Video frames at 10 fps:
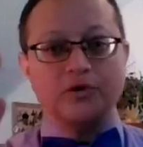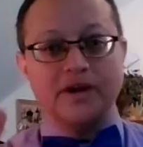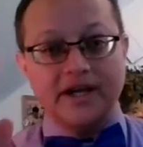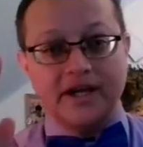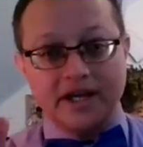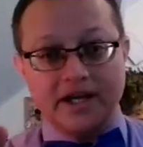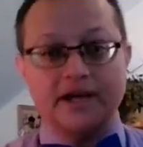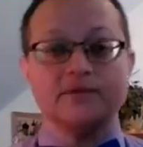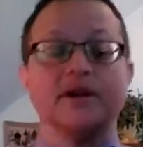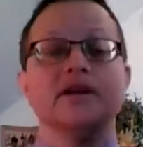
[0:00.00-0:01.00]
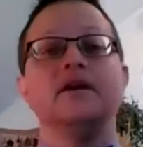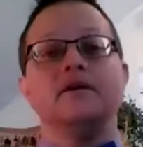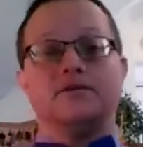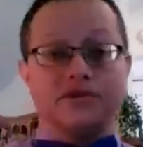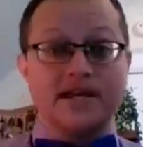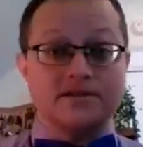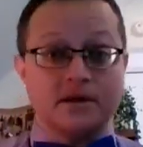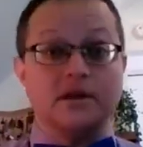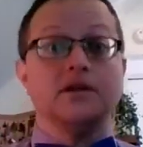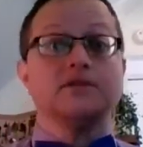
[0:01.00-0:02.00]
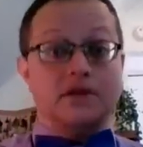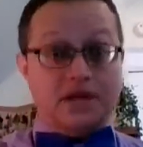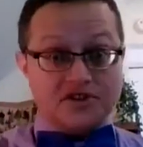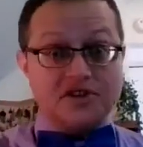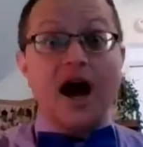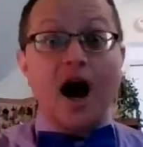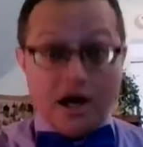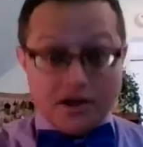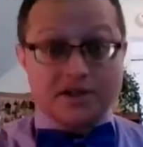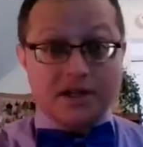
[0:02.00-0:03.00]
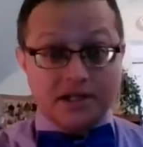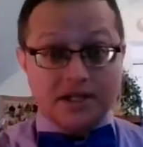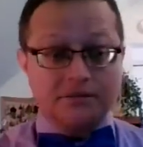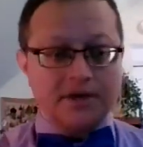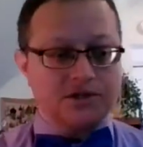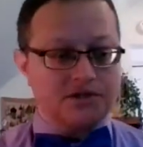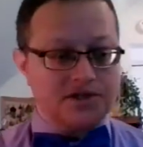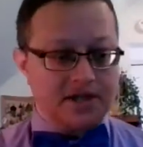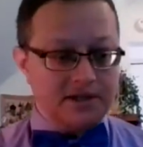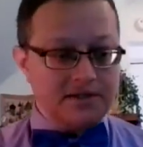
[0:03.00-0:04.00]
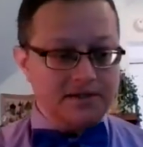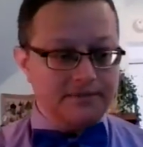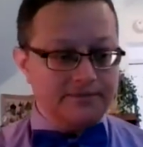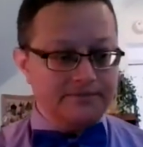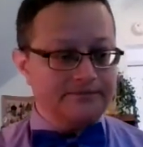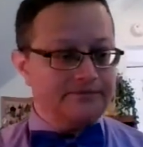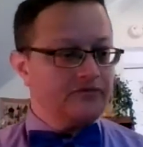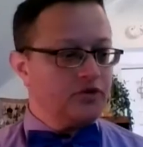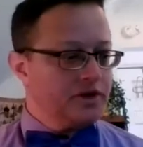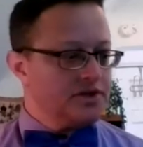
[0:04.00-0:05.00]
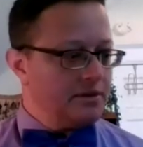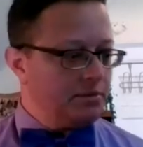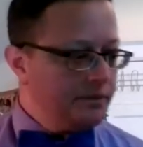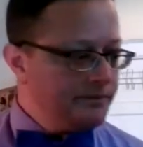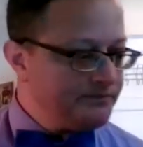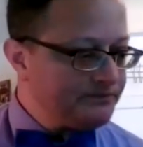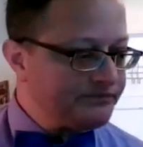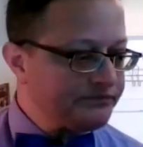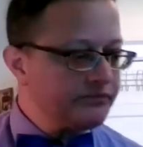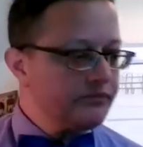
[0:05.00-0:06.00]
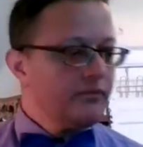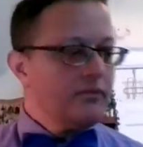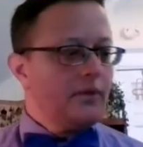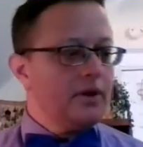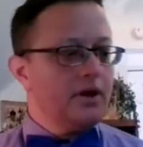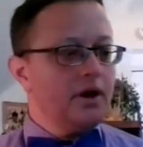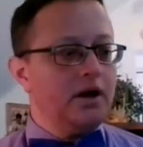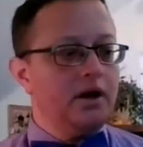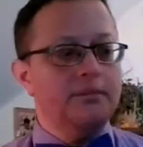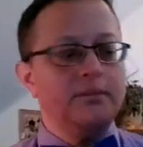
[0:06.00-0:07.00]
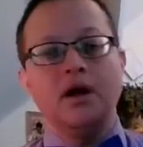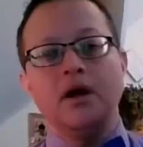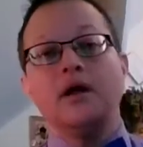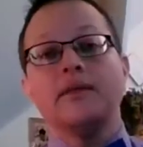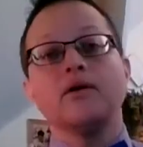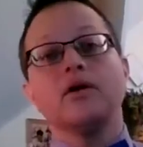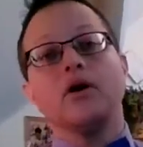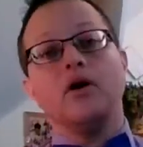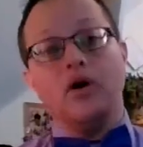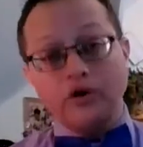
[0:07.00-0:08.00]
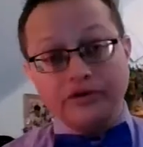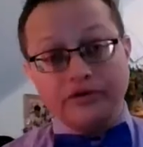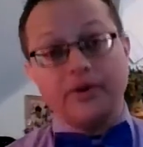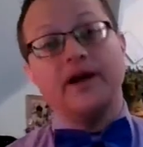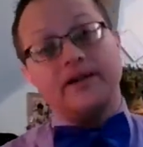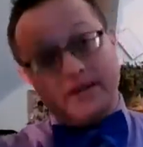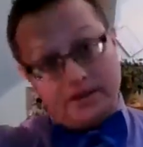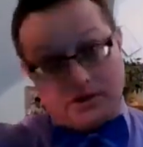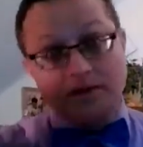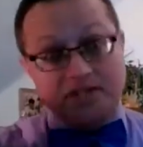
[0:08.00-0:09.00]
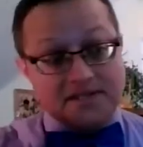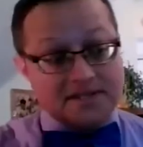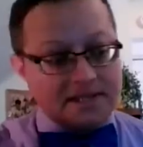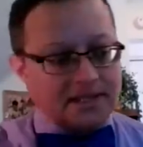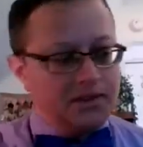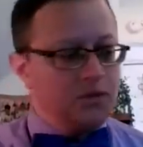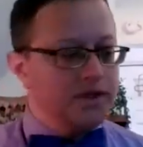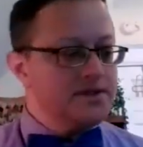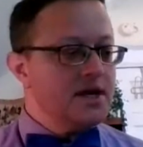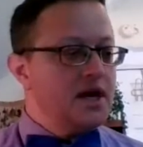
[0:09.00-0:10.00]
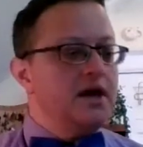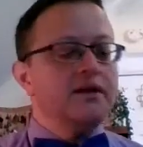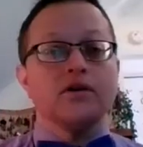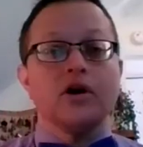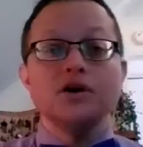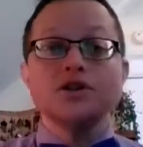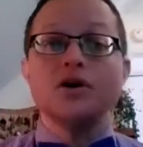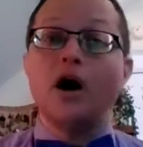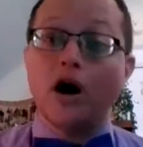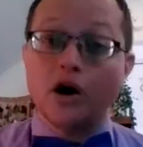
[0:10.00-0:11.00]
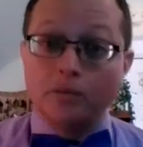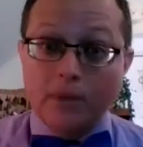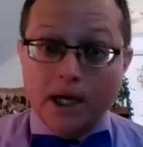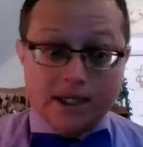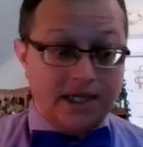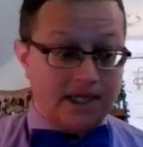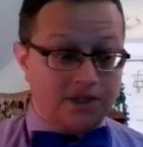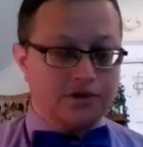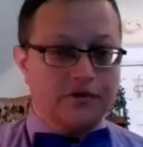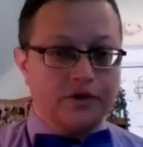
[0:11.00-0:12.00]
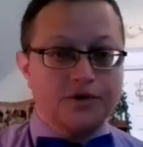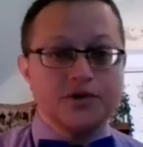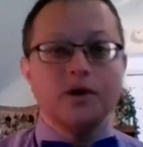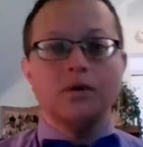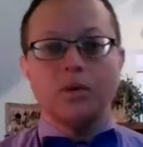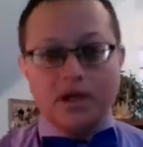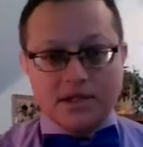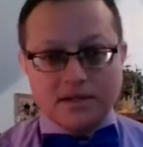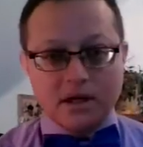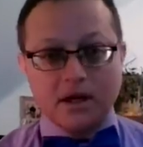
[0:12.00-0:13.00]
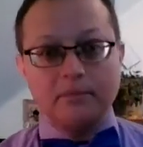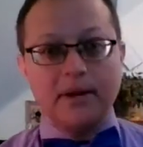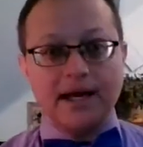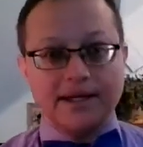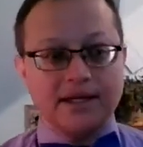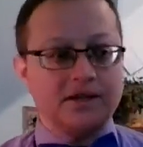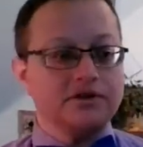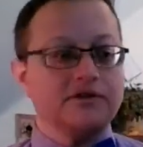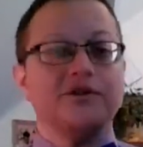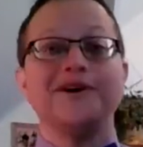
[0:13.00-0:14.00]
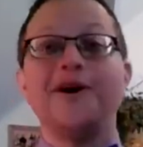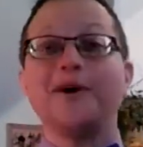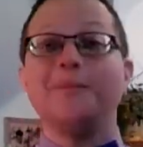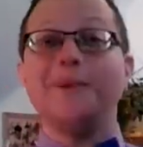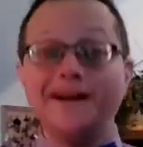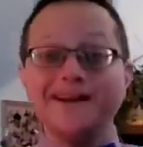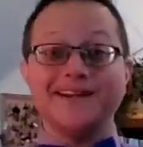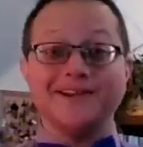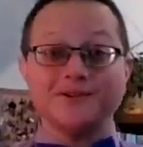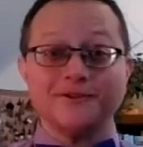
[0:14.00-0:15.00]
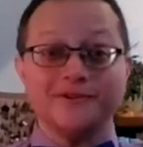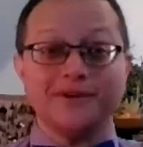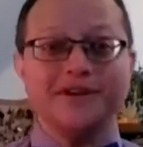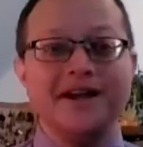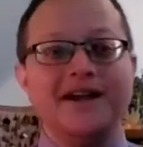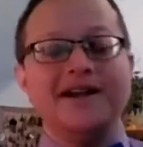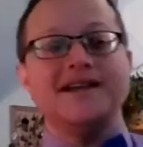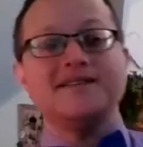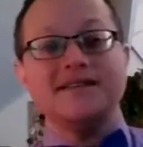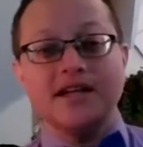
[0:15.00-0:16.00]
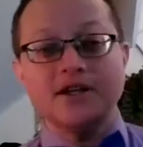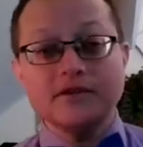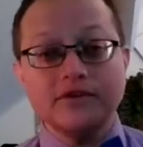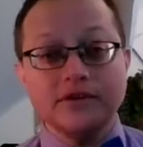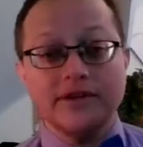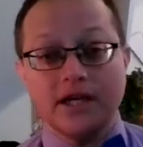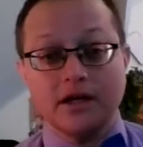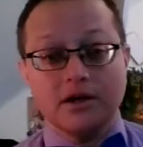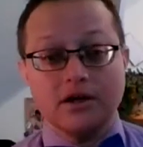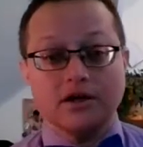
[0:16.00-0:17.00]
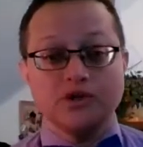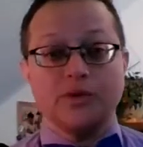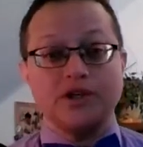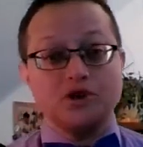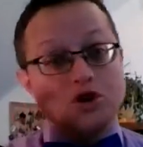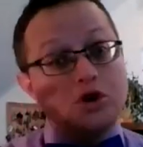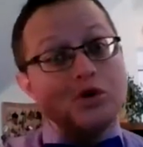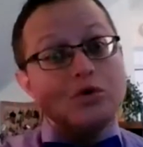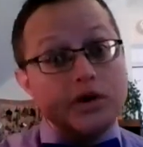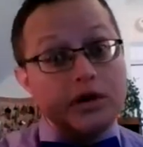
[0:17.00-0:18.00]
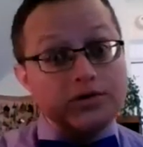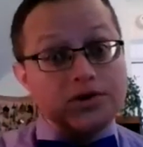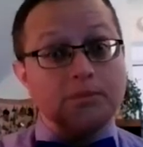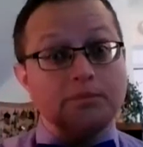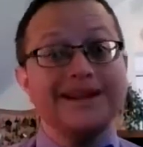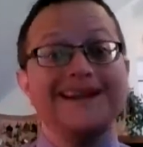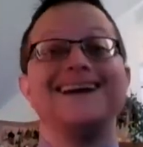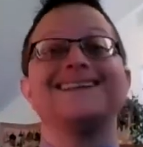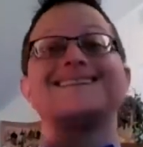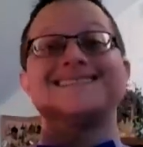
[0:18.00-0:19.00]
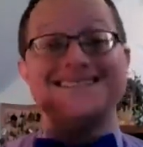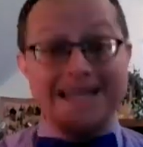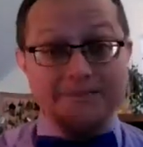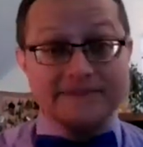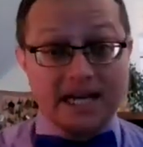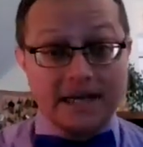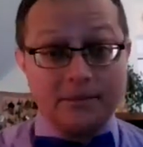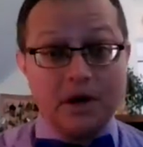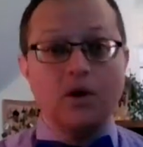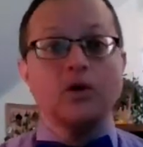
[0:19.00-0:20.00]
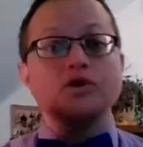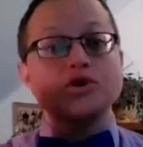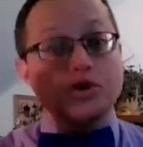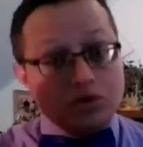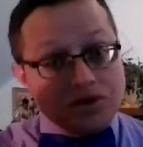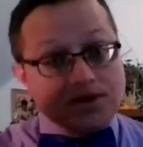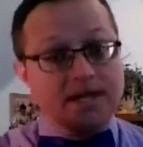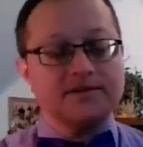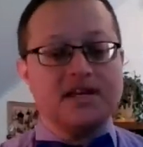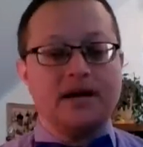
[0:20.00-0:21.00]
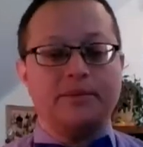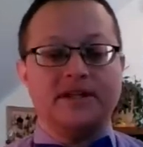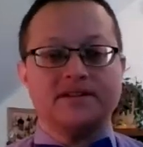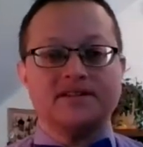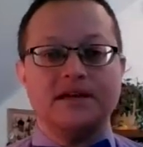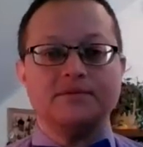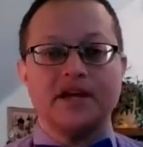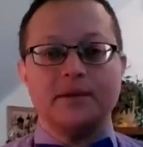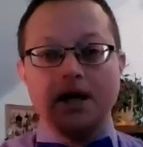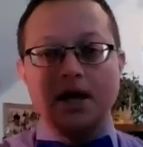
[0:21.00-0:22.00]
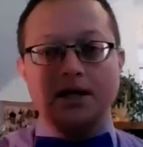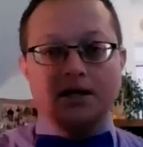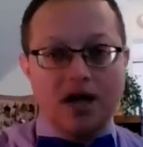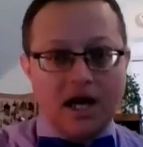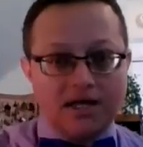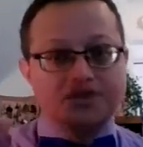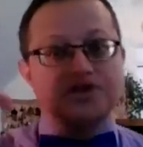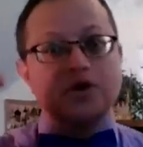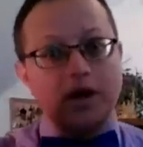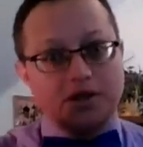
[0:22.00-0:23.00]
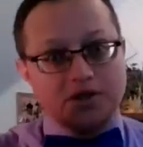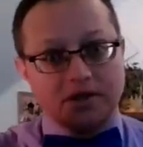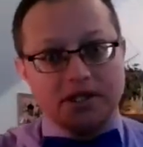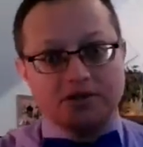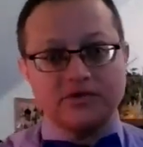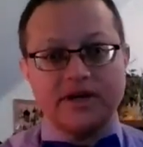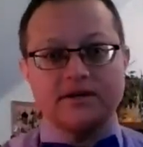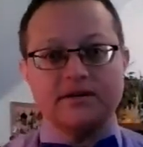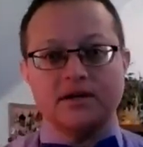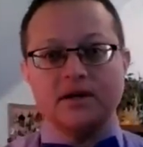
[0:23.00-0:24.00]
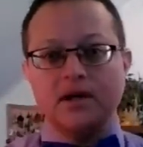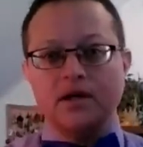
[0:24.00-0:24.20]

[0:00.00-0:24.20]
re, re. So that's a ascending major second, for example. There are also, right, and then there are descending ones. There are also harmonic intervals. What is a harmonic interval? A harmonic interval is an interval that occurs when two notes are played at the same time, or two sounds happen at the same time, not sequentially. So rather than